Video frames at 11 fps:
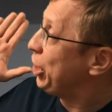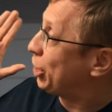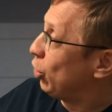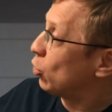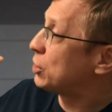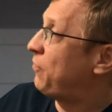it
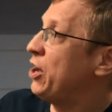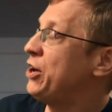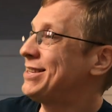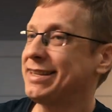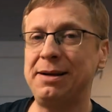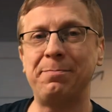looks
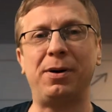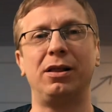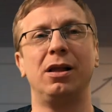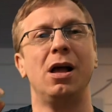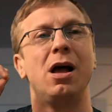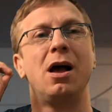very
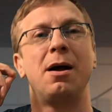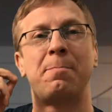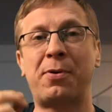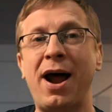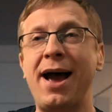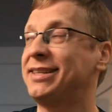simple.
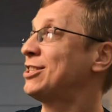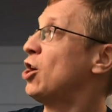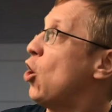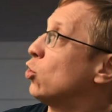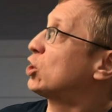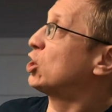Price
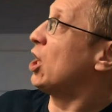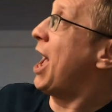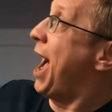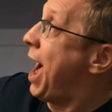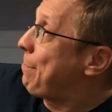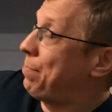goes
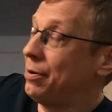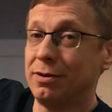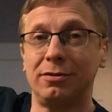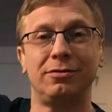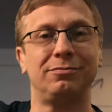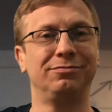up,
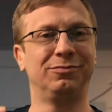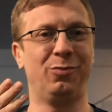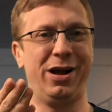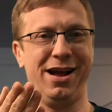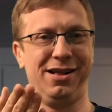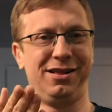
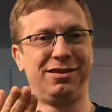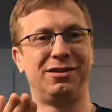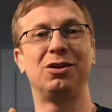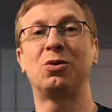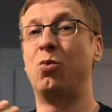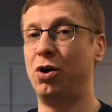well,
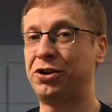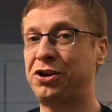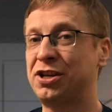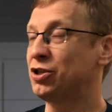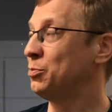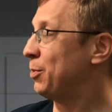
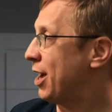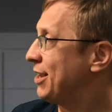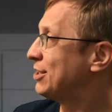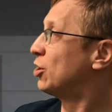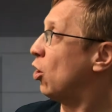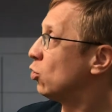quantity
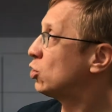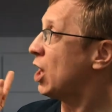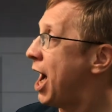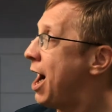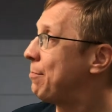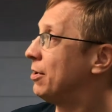supplies goes
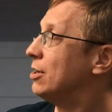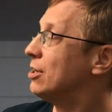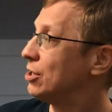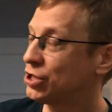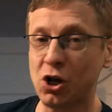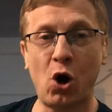up.
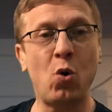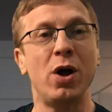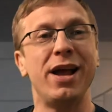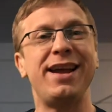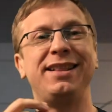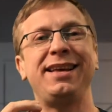
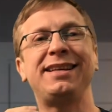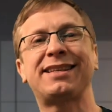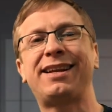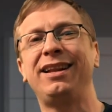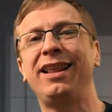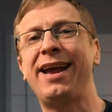So, in this
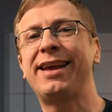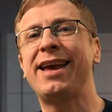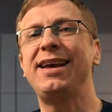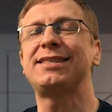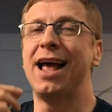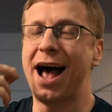
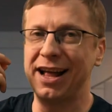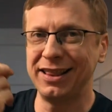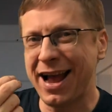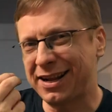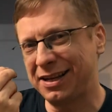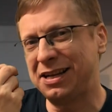case,
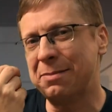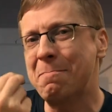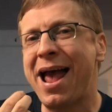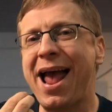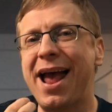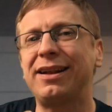unlike the
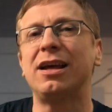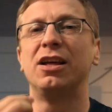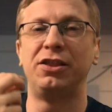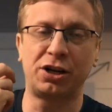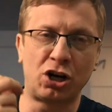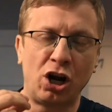demand,
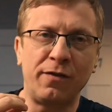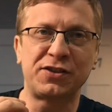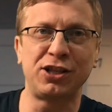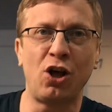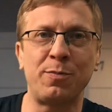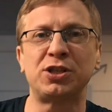the curve
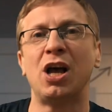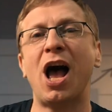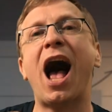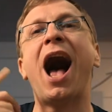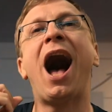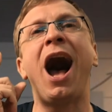slopes
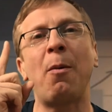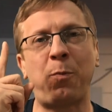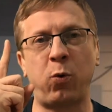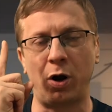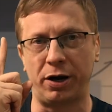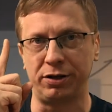
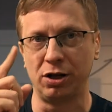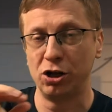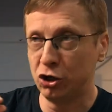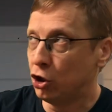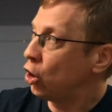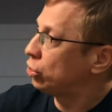upward,
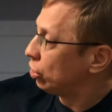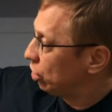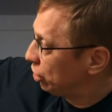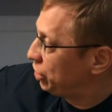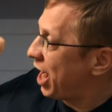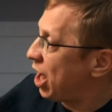not
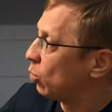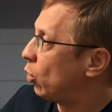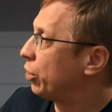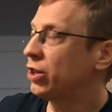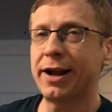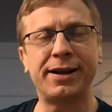
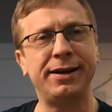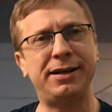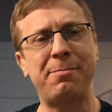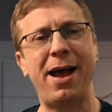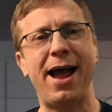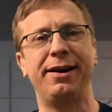downward like in
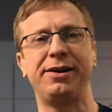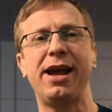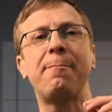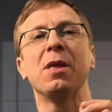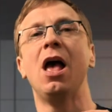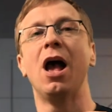demand,
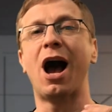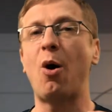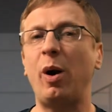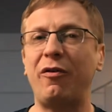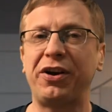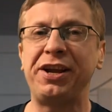yeah?
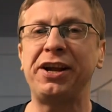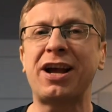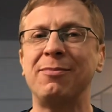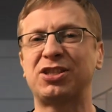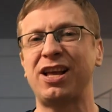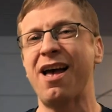However, here
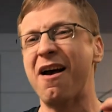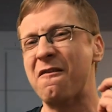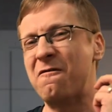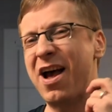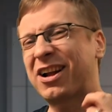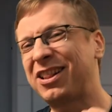comes a
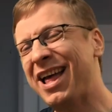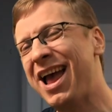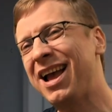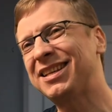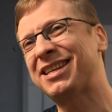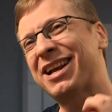
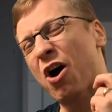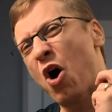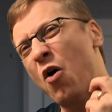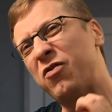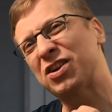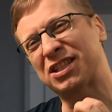classic
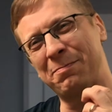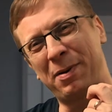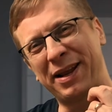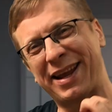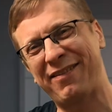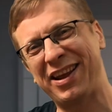
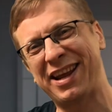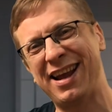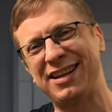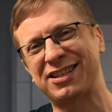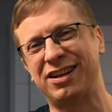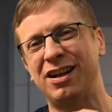
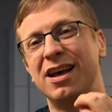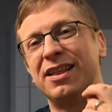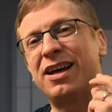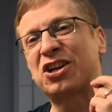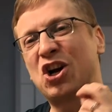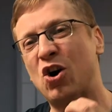oversimplification
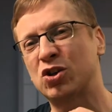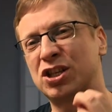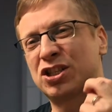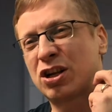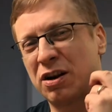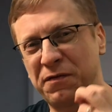that
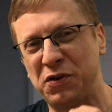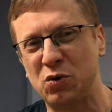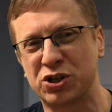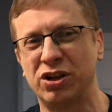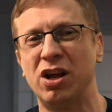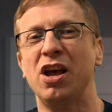causes the
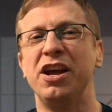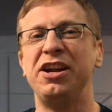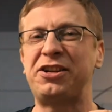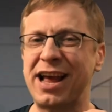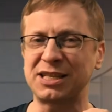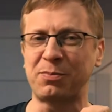confusion.
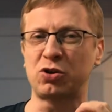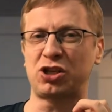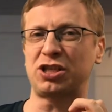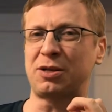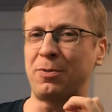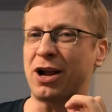In textbooks,
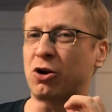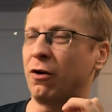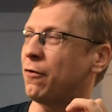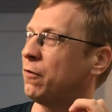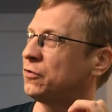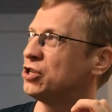the supply
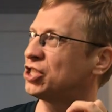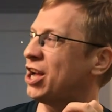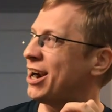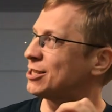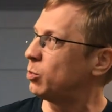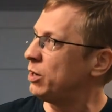curve often
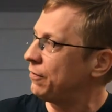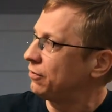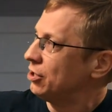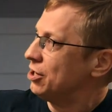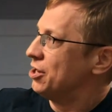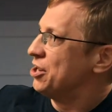starts with
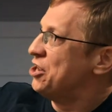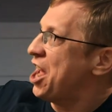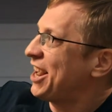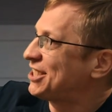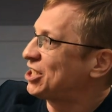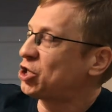
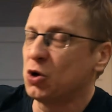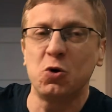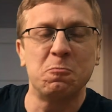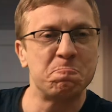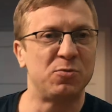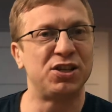next
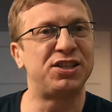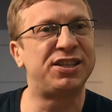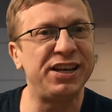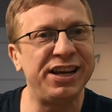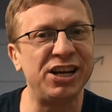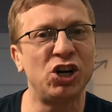to
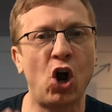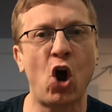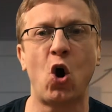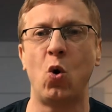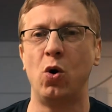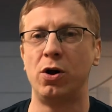
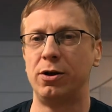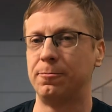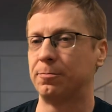zero,